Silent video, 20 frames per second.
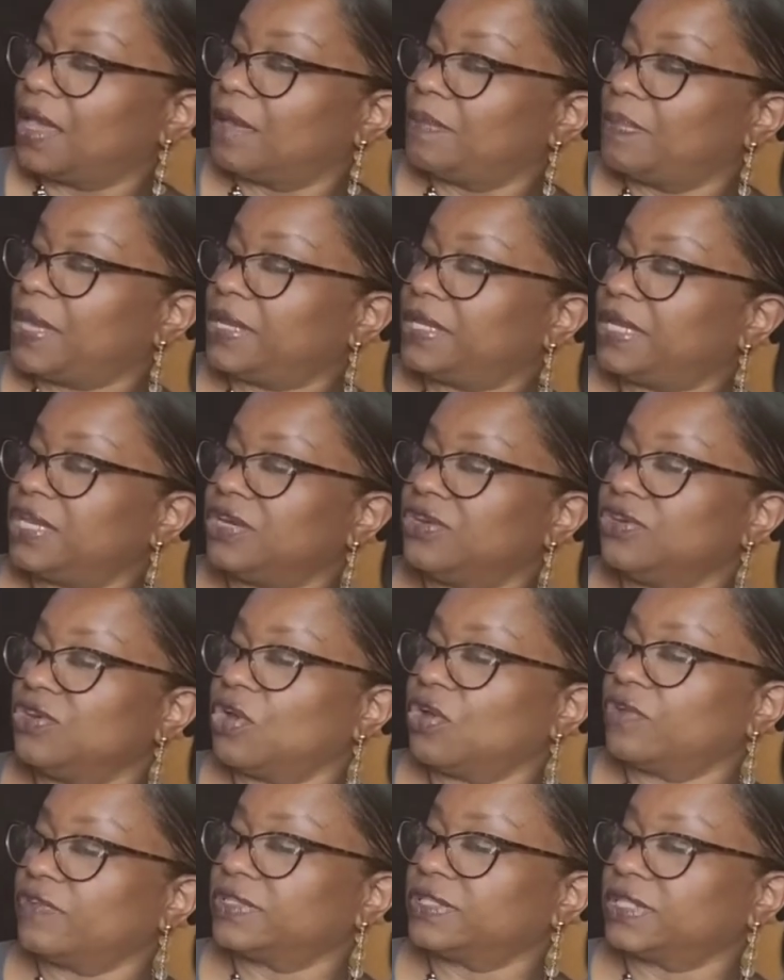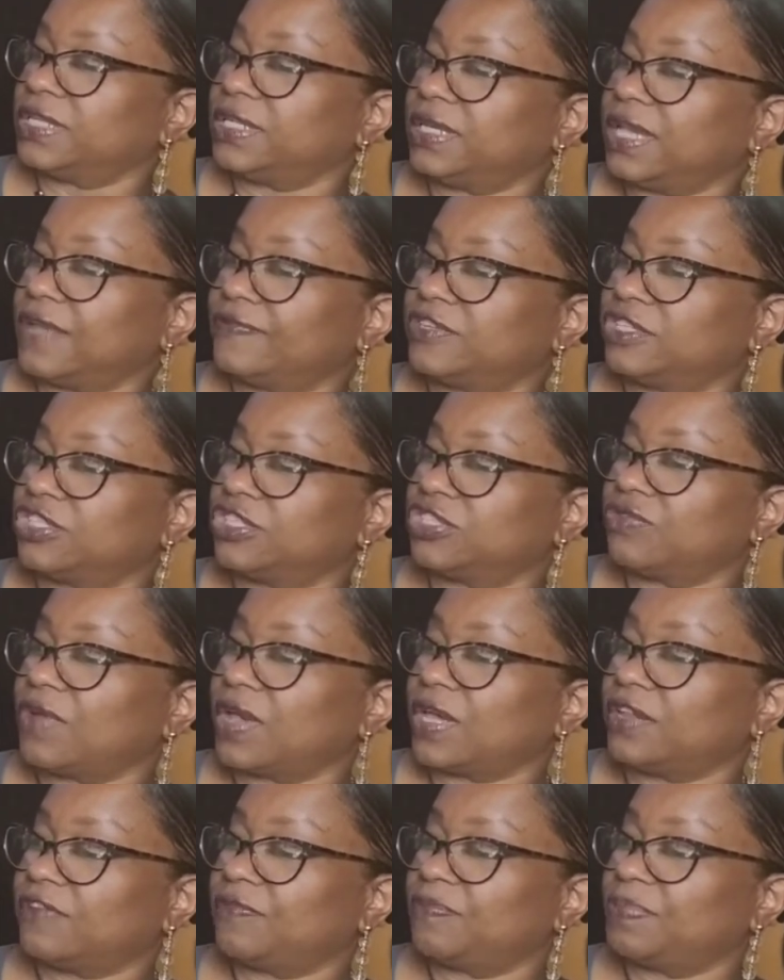Piglet nervously left a
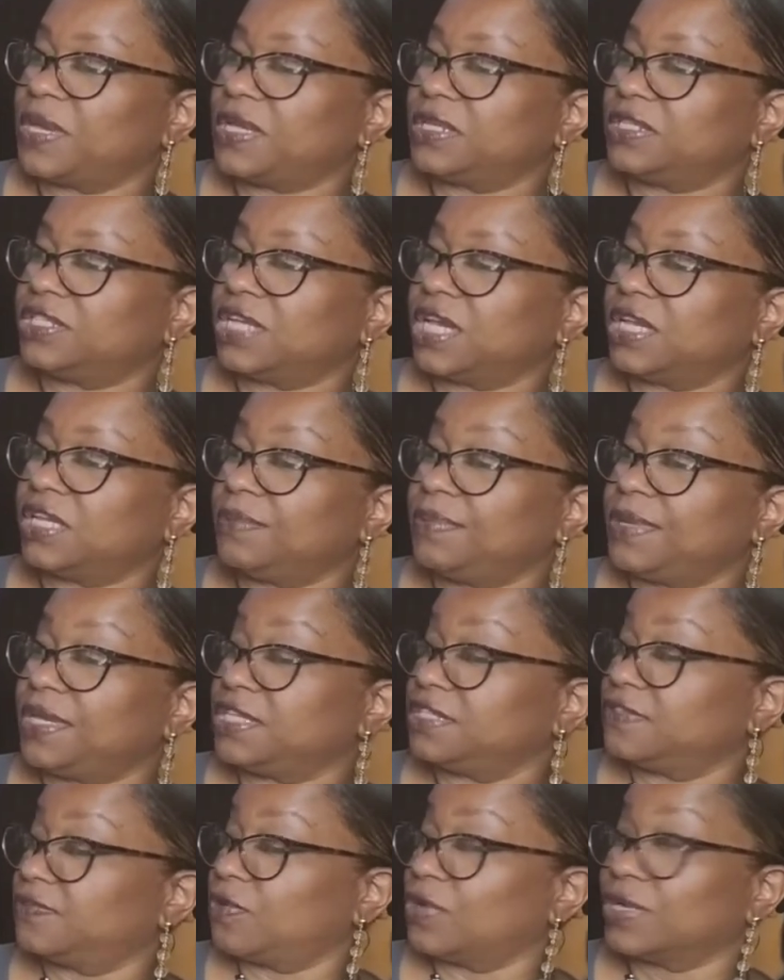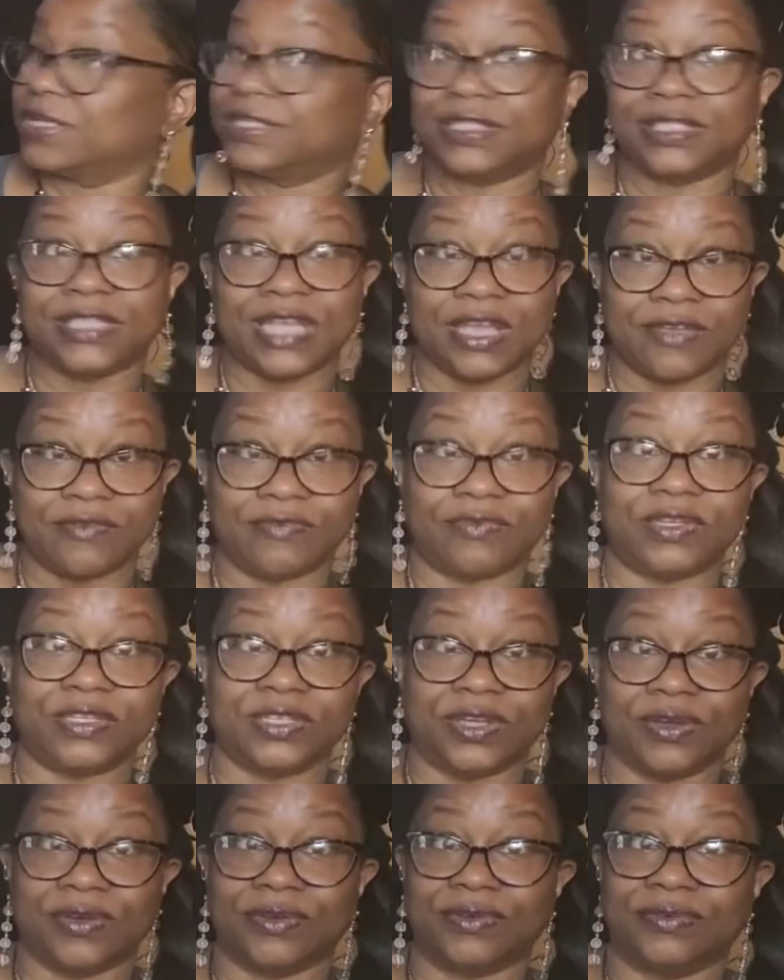trail of pink jelly beans for a safe
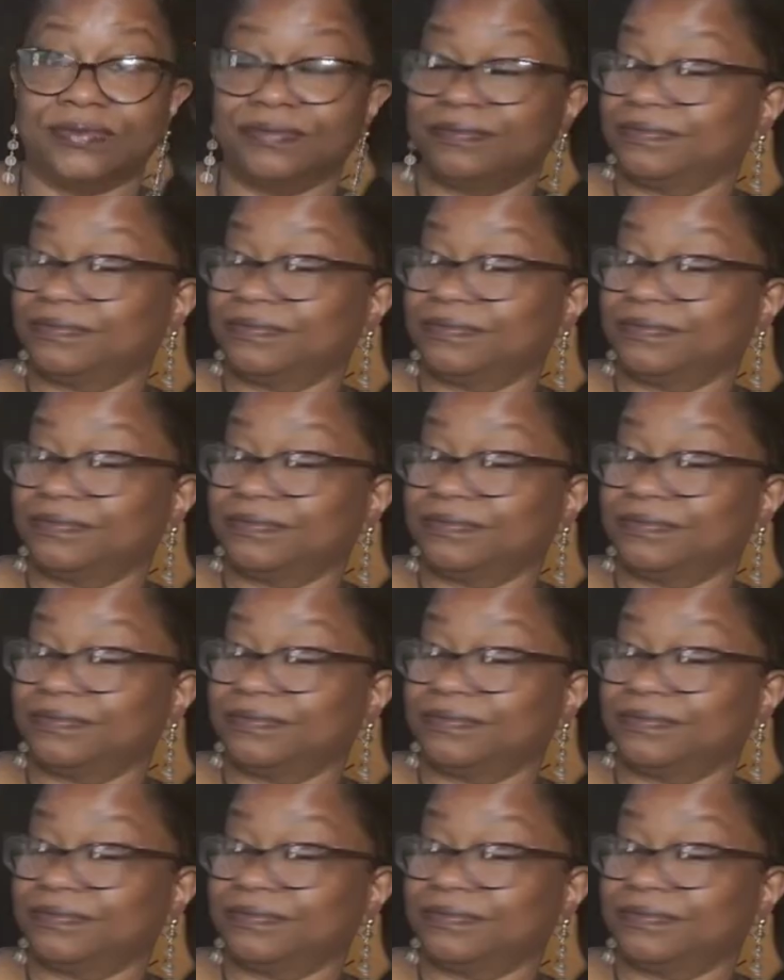return.